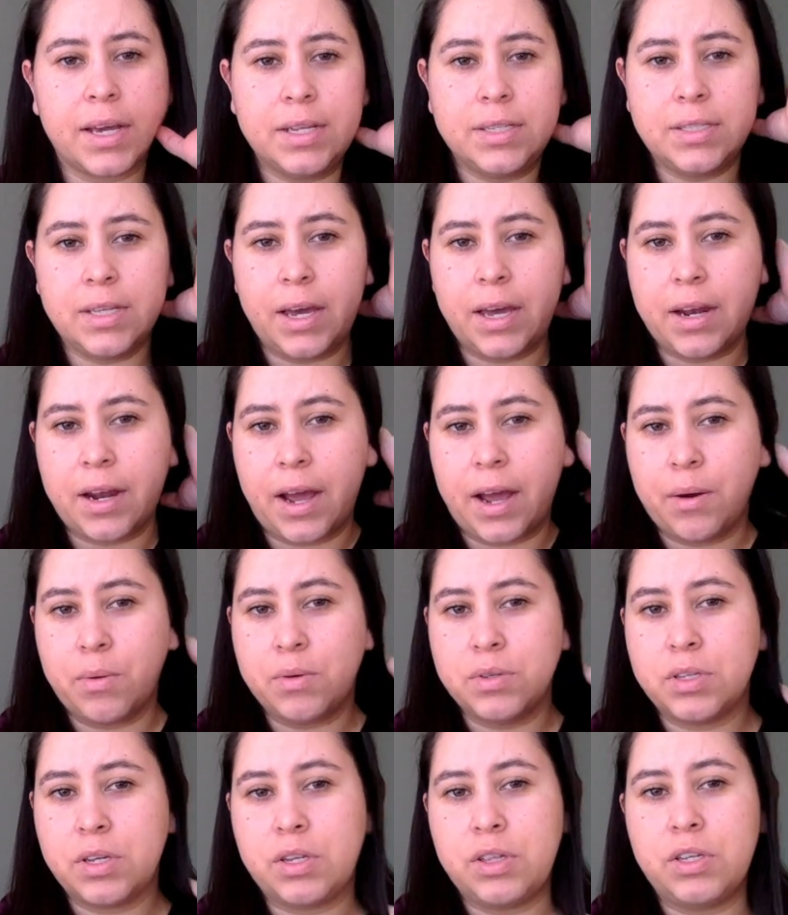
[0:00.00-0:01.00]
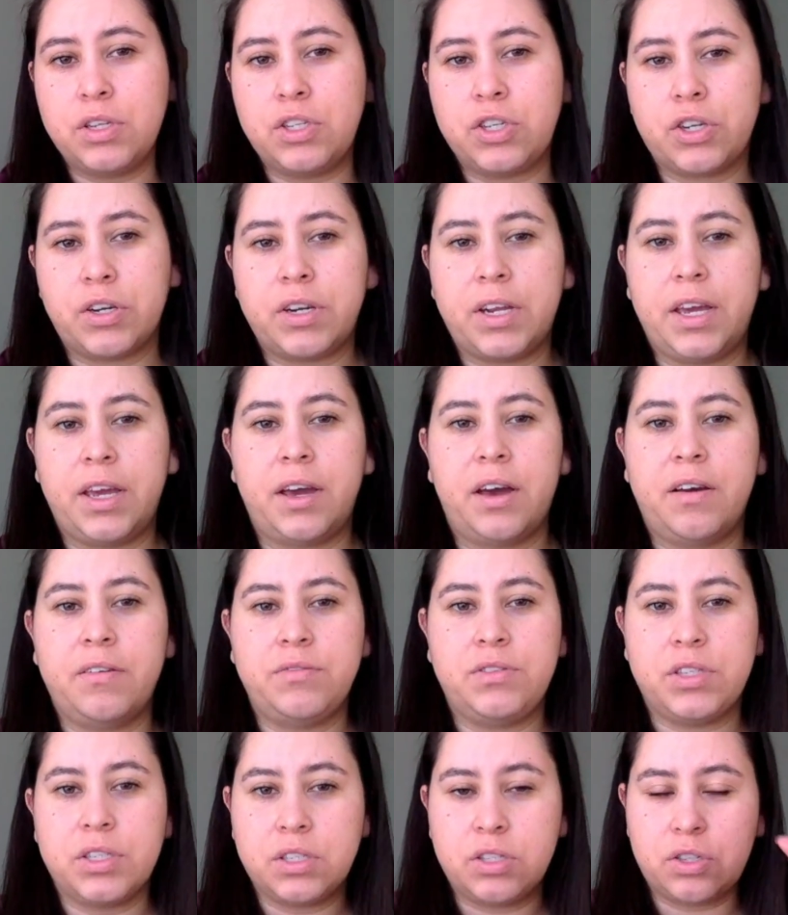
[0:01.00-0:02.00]
I said, I was on the journey
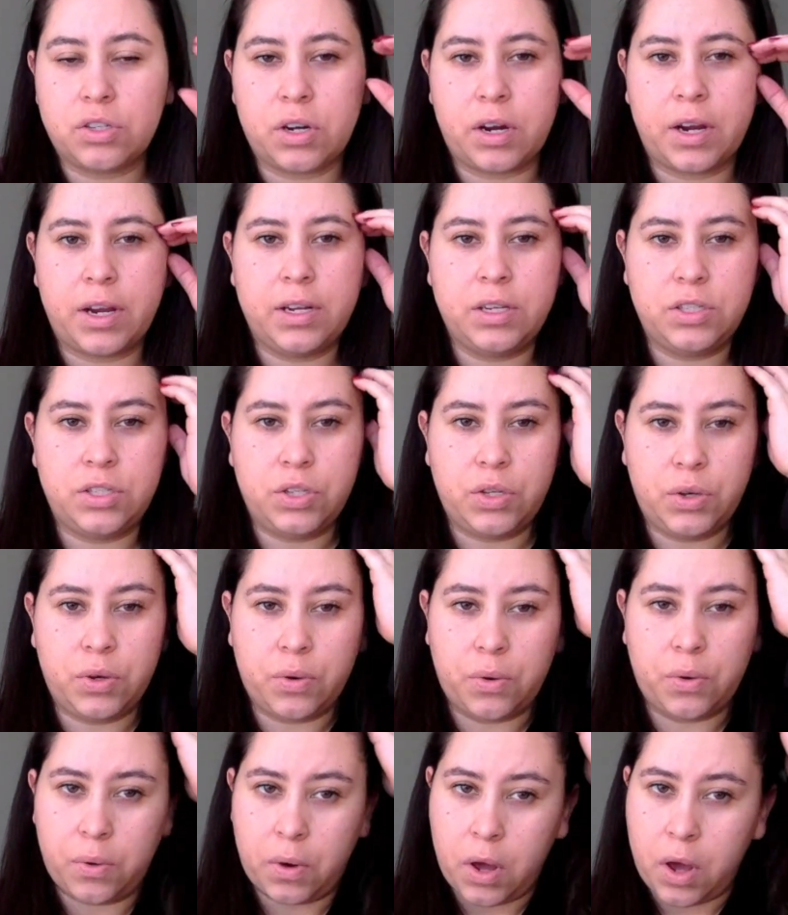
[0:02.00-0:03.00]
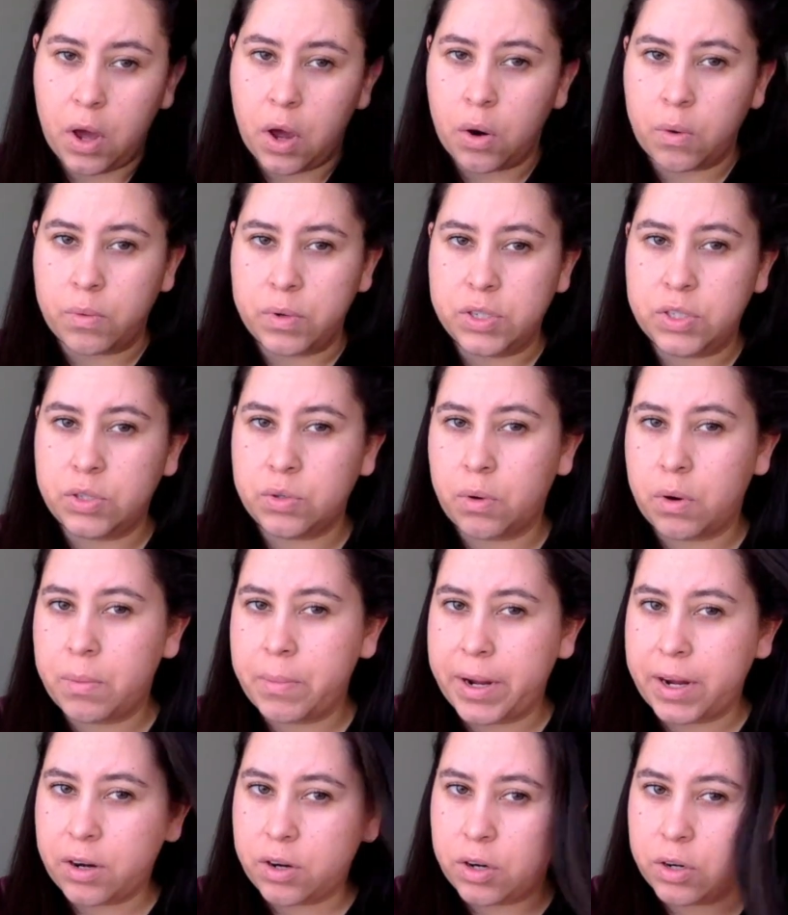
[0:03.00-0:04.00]
of just trying to restore
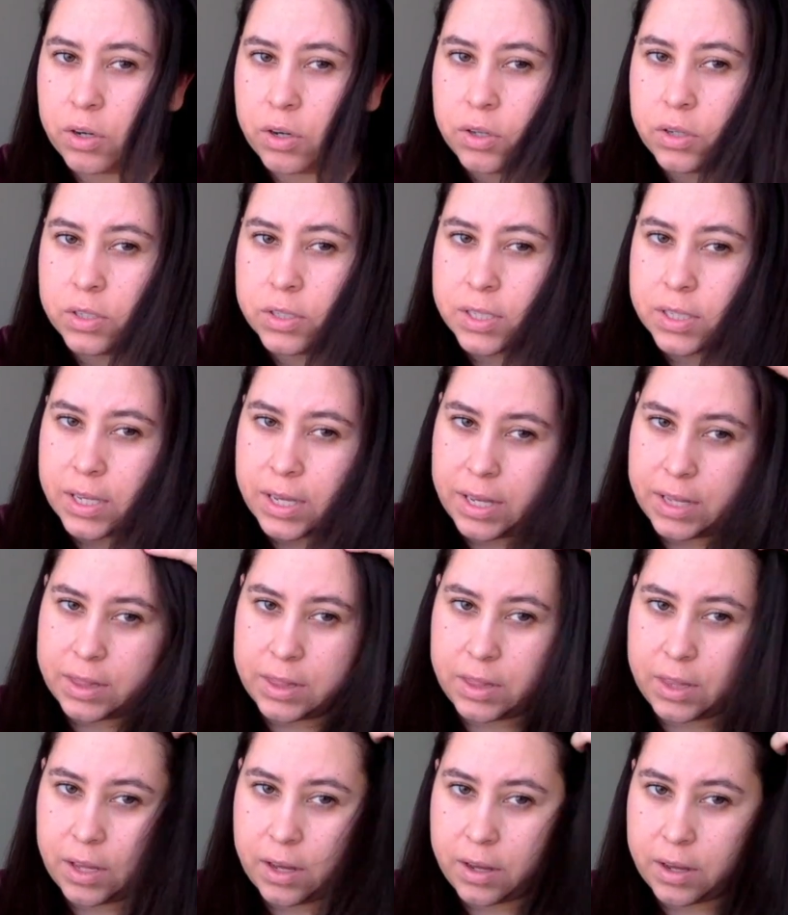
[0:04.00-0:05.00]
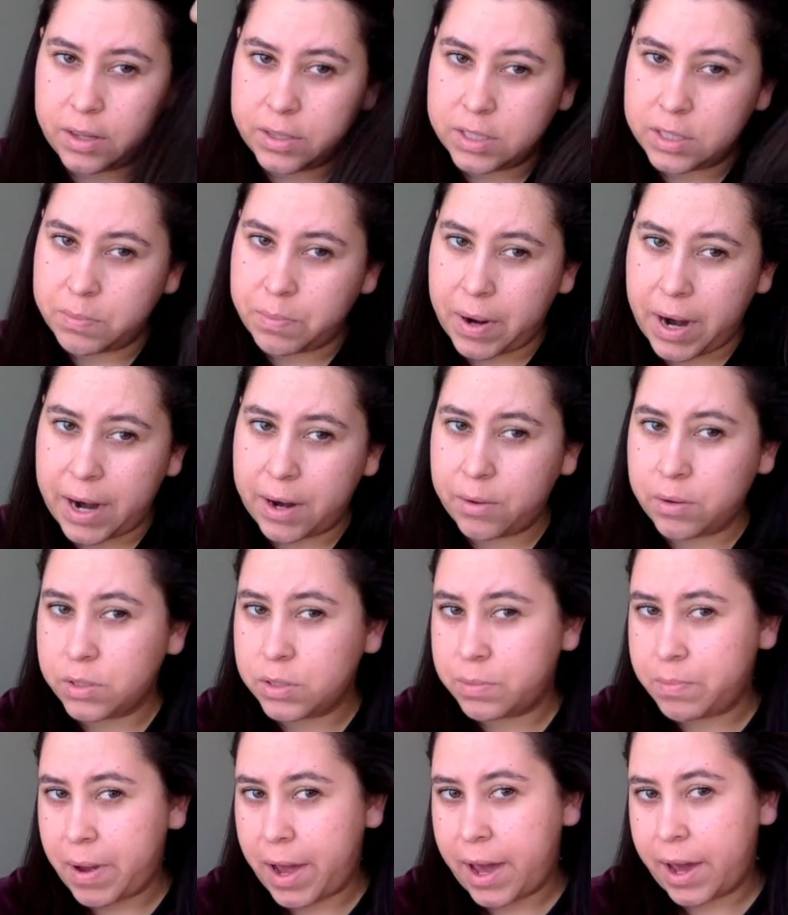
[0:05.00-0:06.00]
my curls, get the
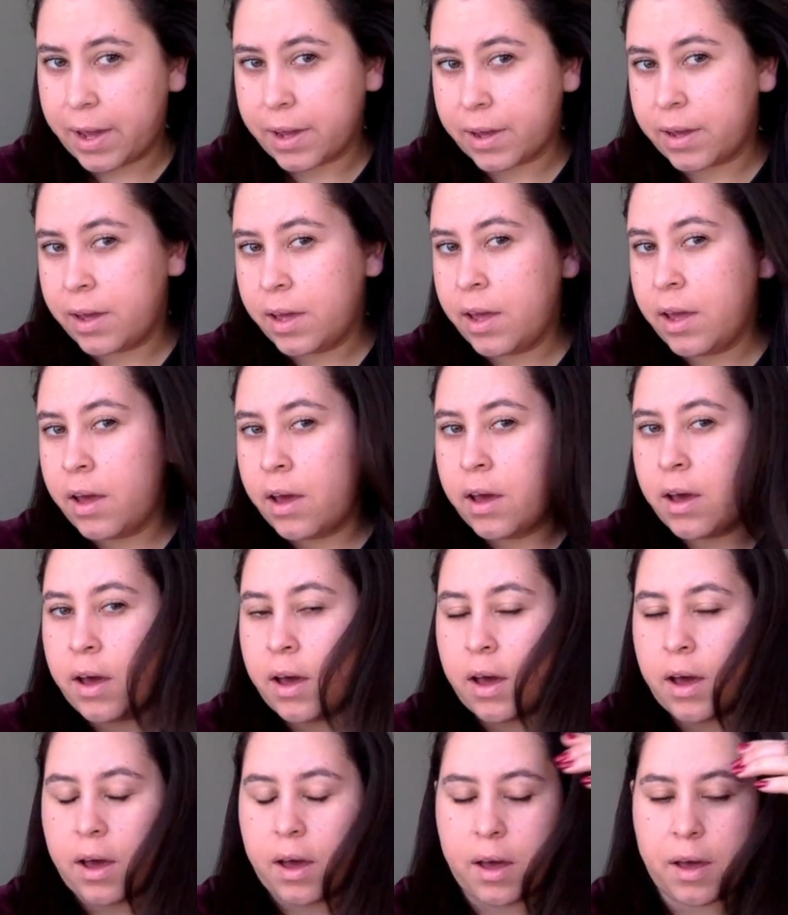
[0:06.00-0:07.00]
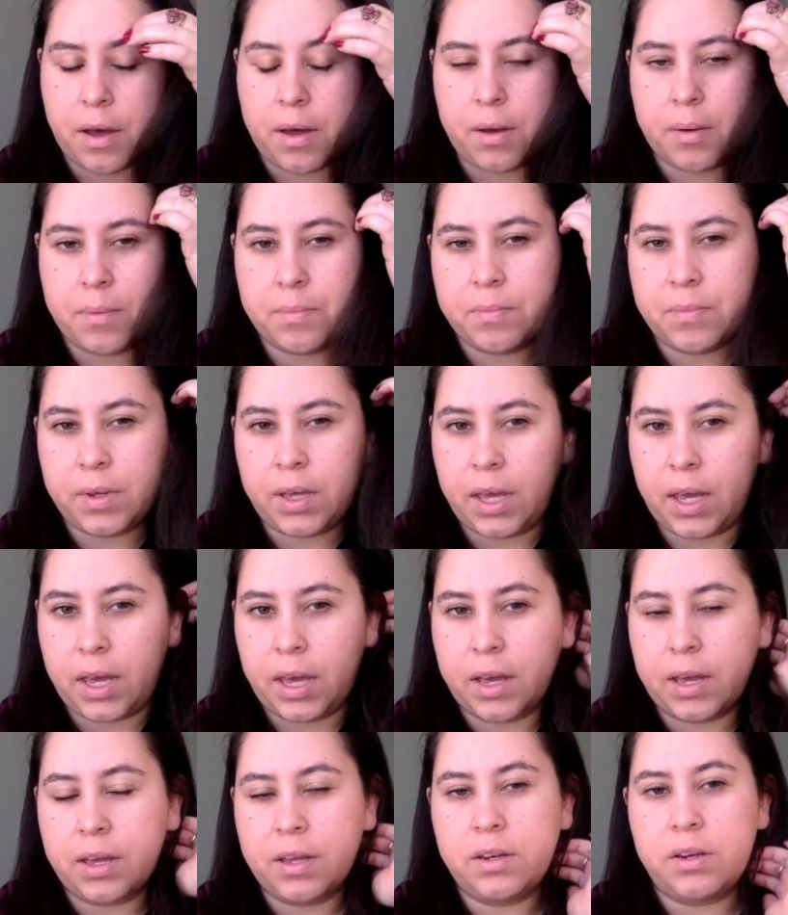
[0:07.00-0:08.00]
spirals back,
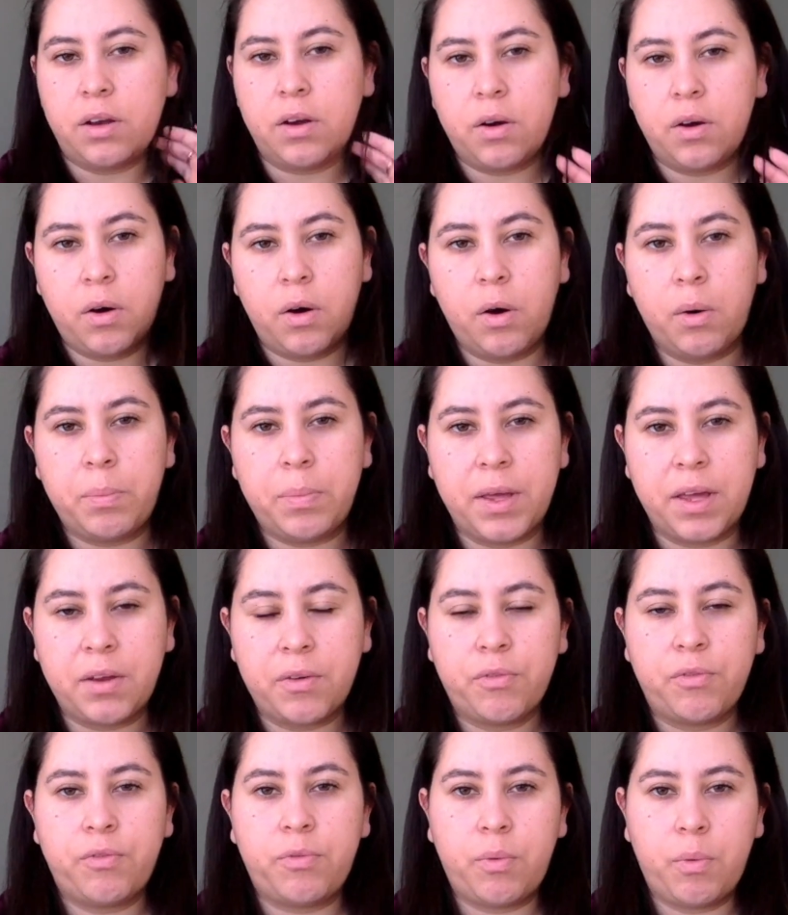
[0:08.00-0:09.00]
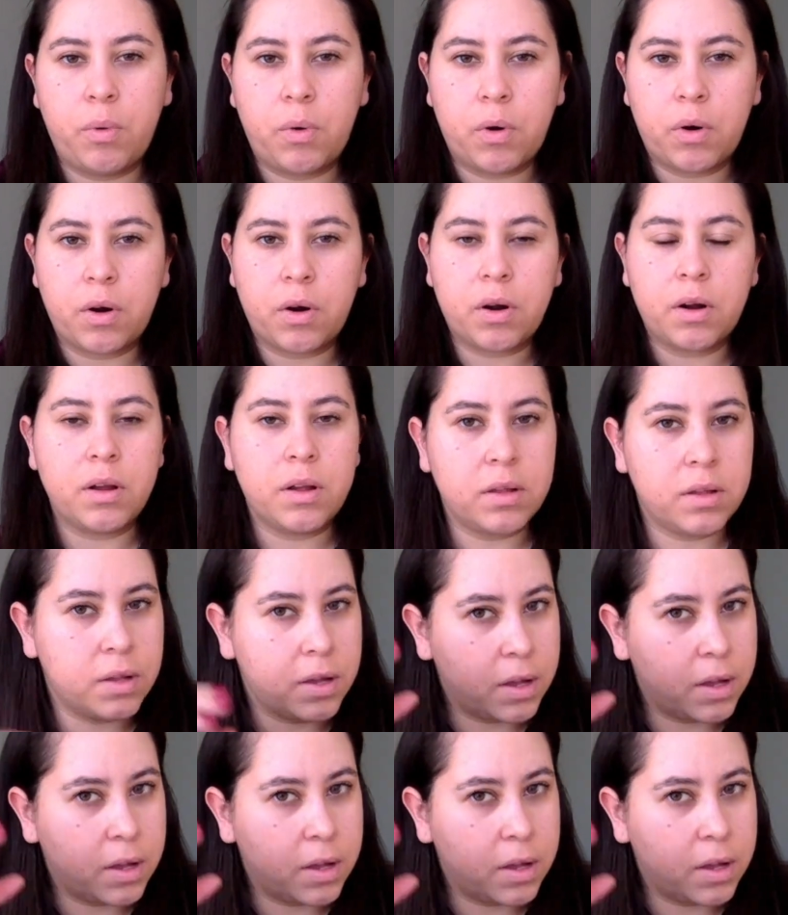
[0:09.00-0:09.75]
and hoping for